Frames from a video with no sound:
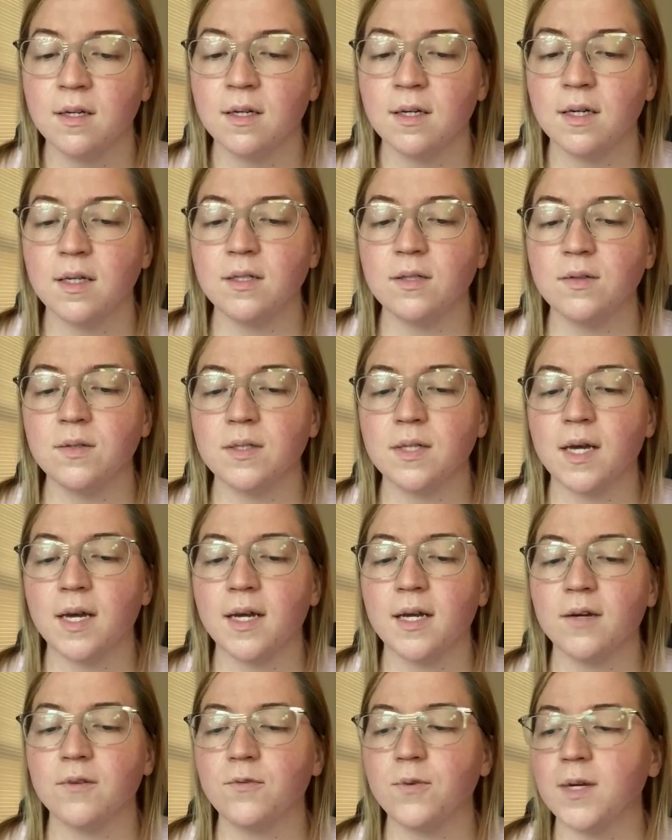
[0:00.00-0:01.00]
And you
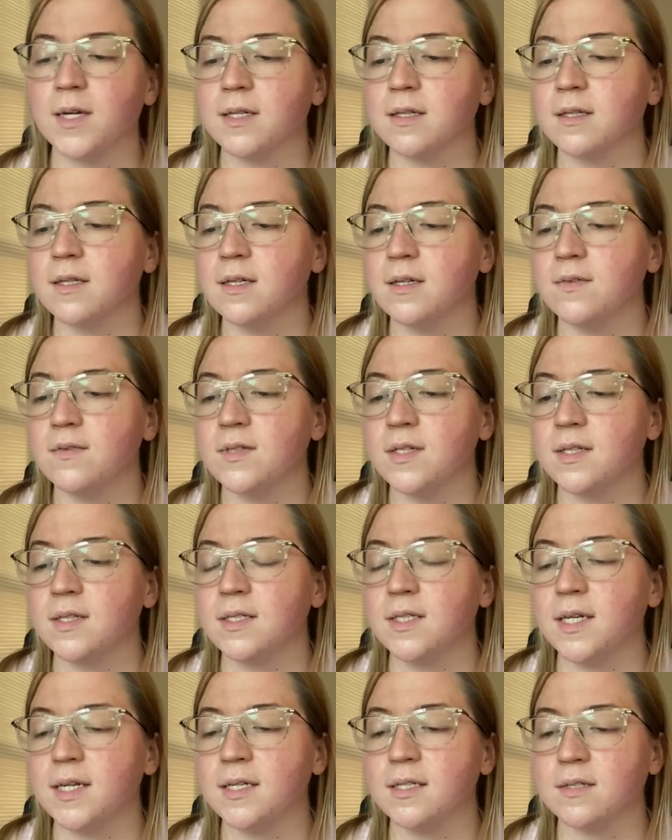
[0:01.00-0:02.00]
say, if we had lived in the
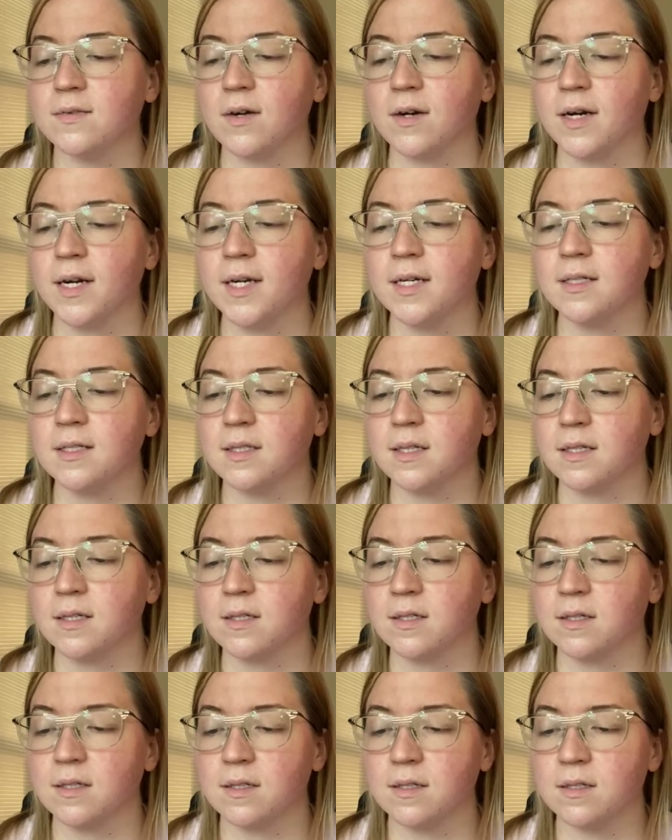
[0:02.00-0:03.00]
days of our
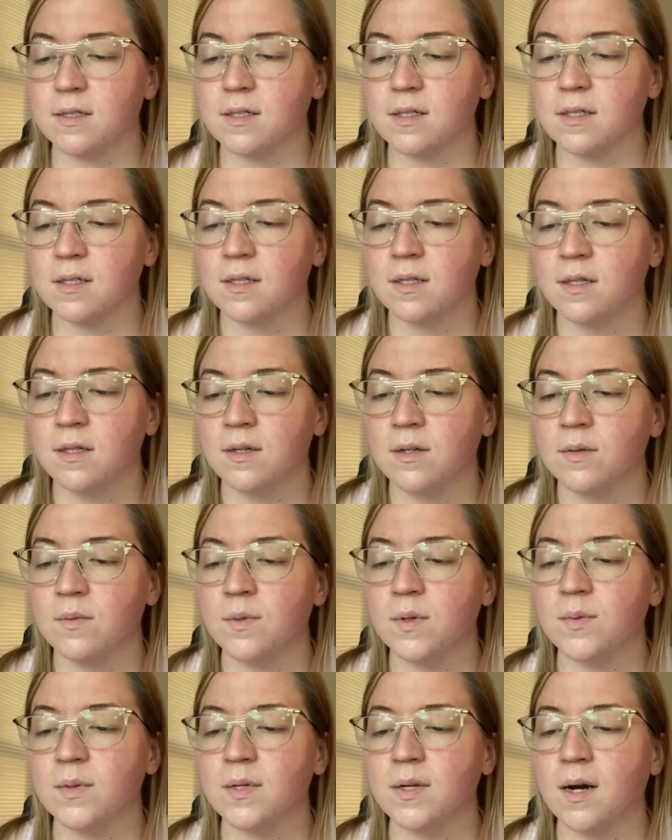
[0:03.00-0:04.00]
ancestors,
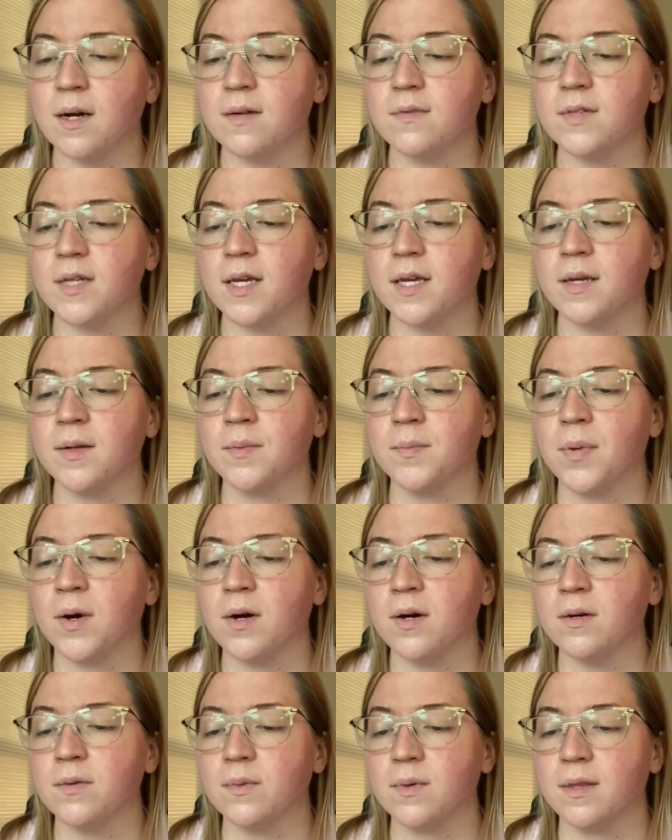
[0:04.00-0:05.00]
we would not have taken
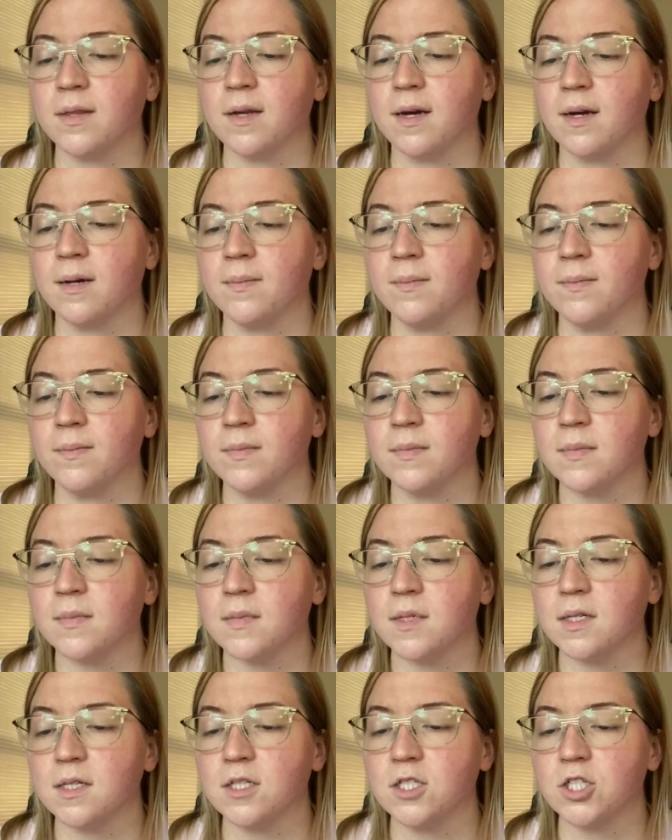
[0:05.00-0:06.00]
part with them
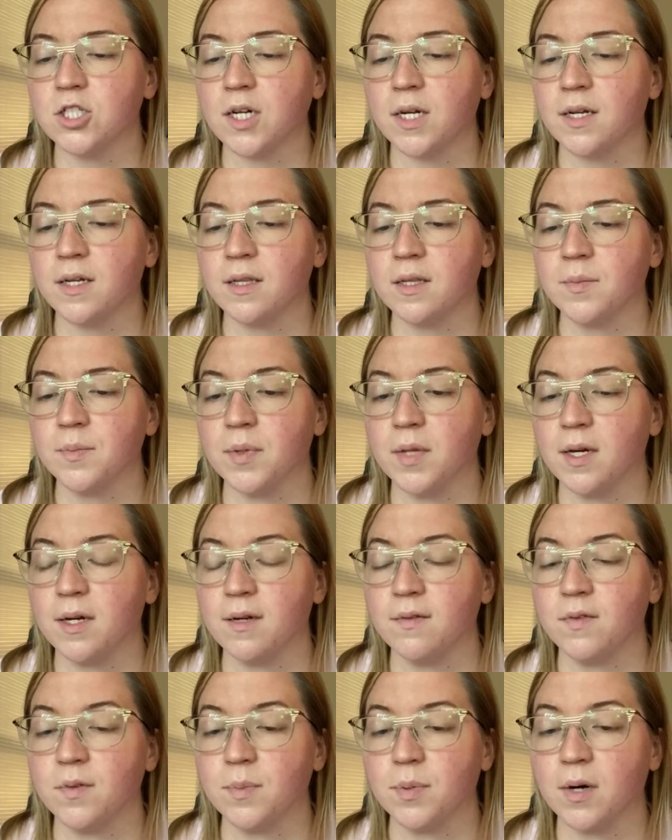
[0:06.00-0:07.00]
in shedding the blood
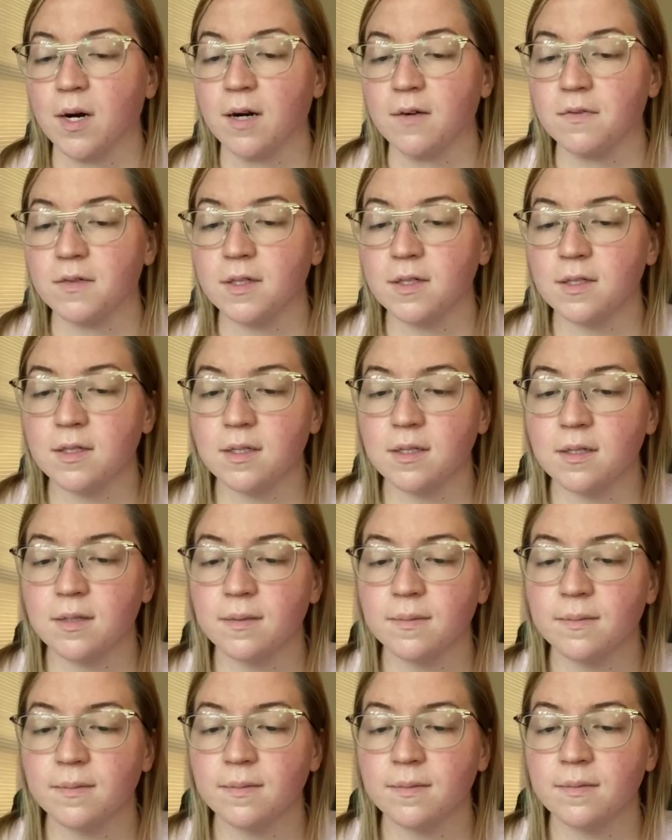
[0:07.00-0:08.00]
of the prophets.
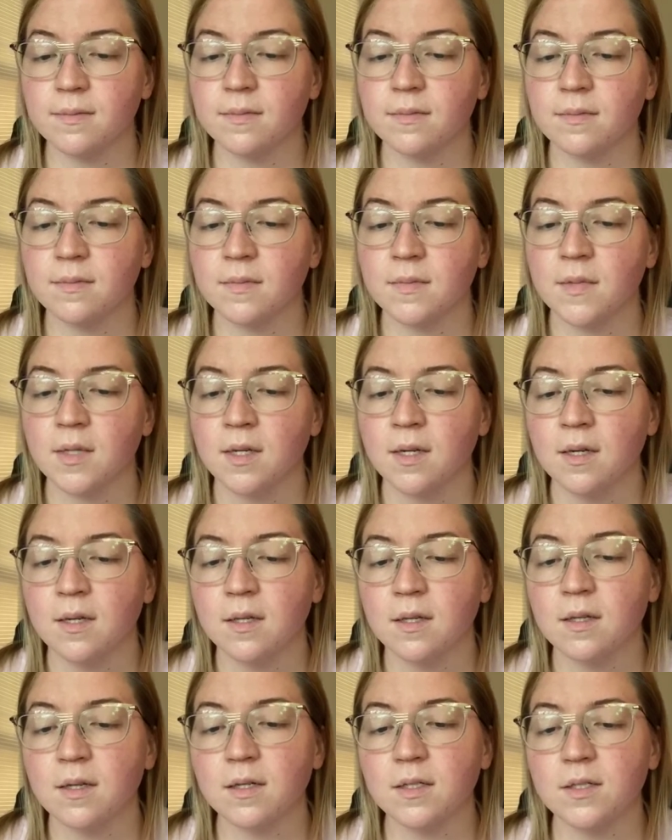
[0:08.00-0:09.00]

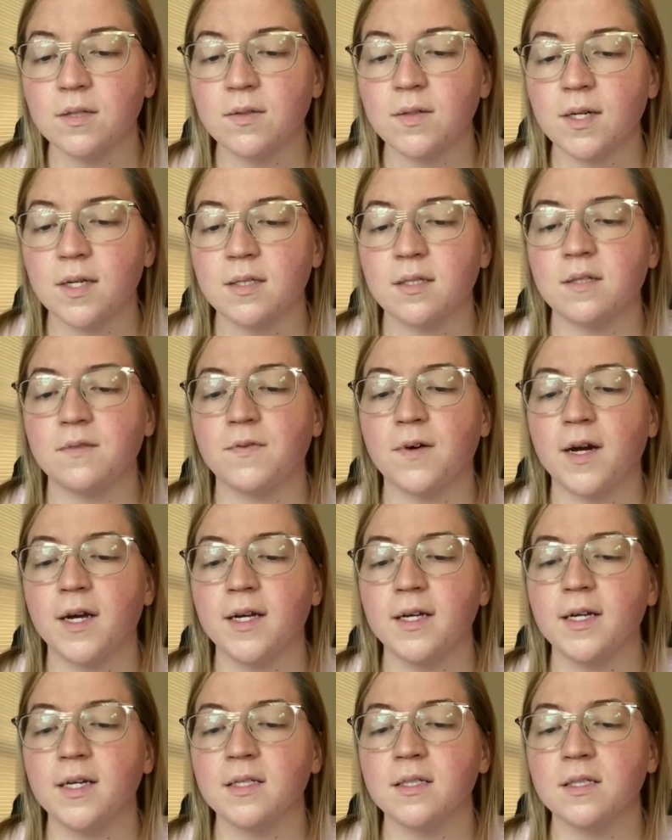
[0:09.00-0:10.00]
Thus you testify
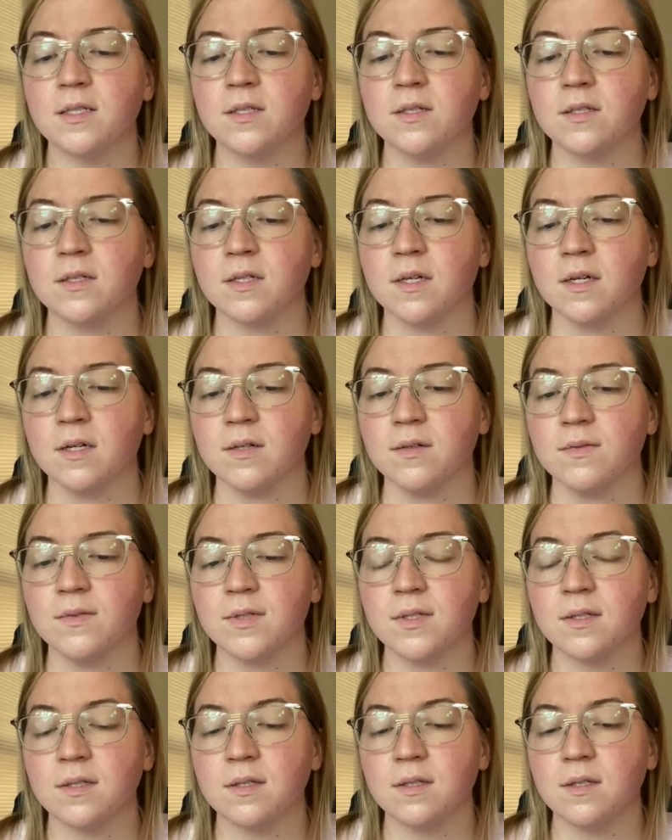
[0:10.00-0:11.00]
against
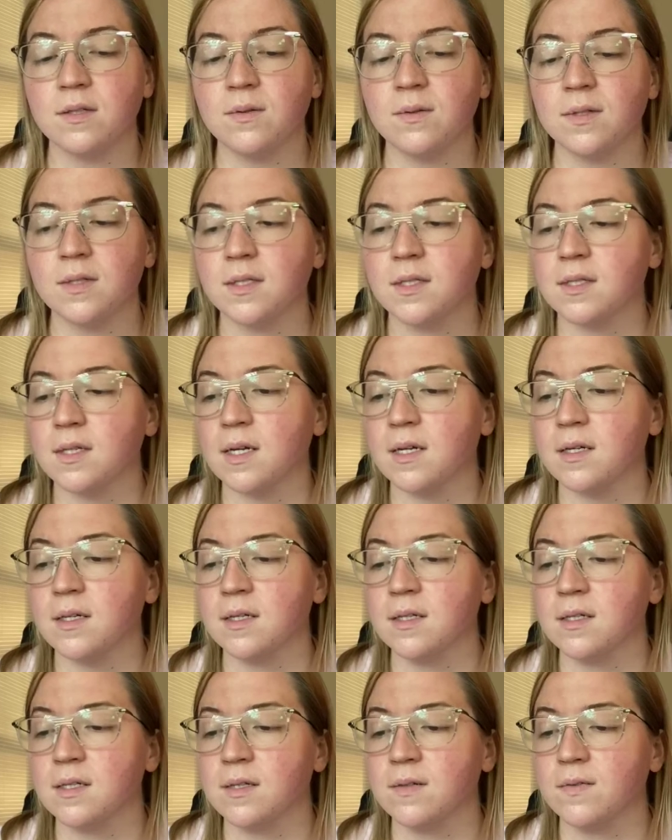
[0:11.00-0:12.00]
yourselves that you are
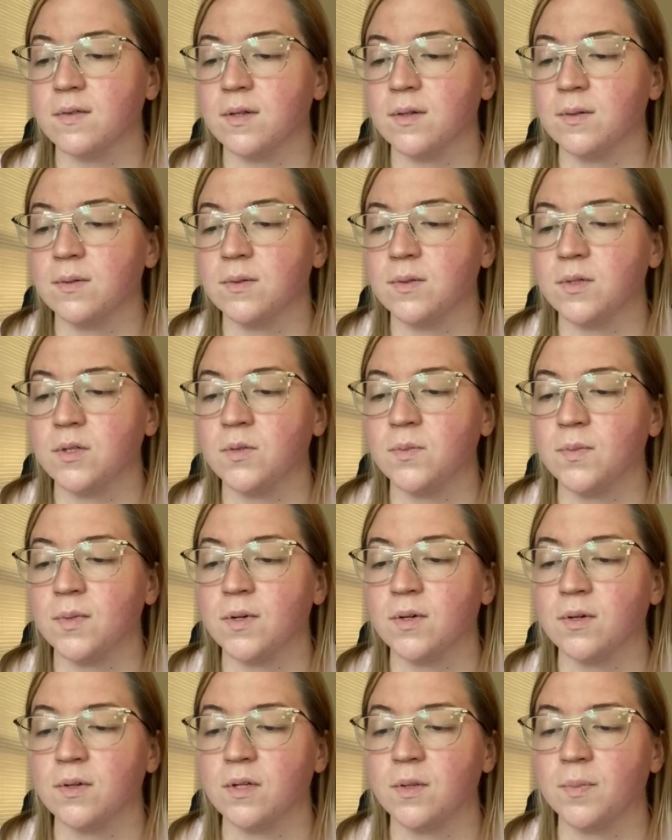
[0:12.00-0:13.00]
descendants of those who
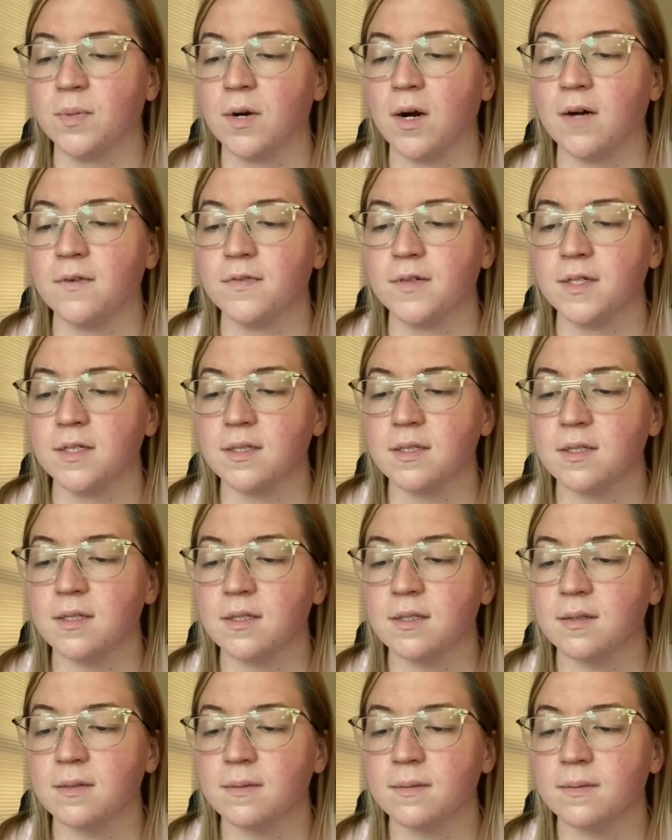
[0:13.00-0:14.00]
murdered the prophets.